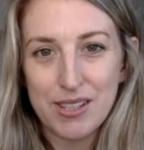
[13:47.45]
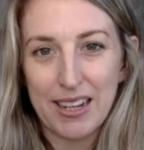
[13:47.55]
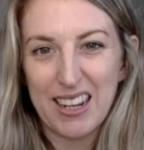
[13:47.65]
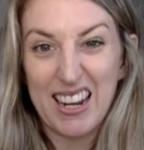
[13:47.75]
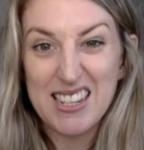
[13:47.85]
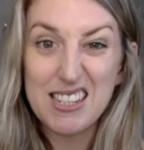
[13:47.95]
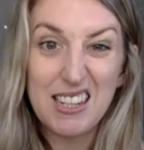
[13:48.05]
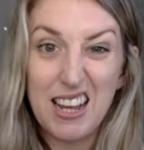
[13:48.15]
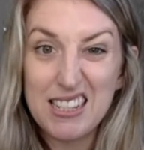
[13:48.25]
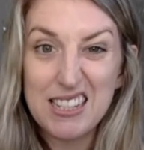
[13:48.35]
Like an
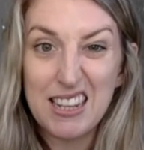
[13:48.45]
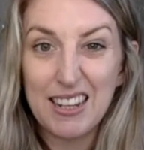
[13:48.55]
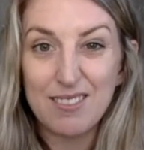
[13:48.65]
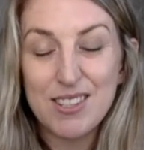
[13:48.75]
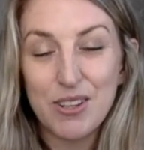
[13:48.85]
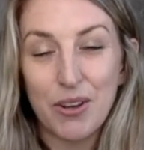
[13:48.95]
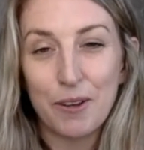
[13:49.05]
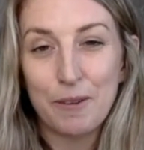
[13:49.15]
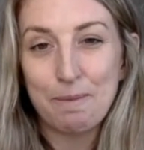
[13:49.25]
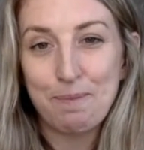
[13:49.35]
exercise thing. So,
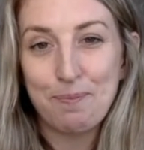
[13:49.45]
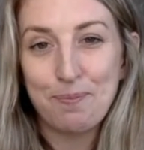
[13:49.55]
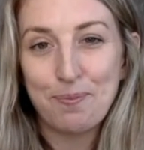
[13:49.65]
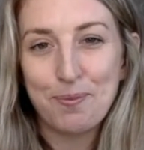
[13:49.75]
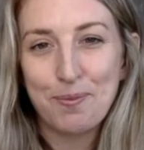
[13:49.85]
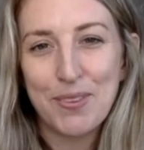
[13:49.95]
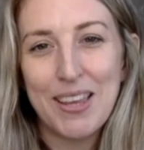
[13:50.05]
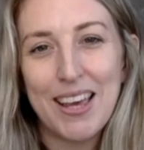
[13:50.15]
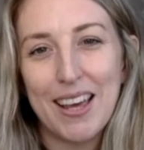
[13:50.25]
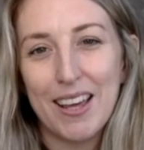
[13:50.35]

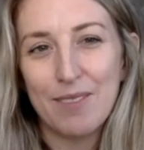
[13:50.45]
yeah.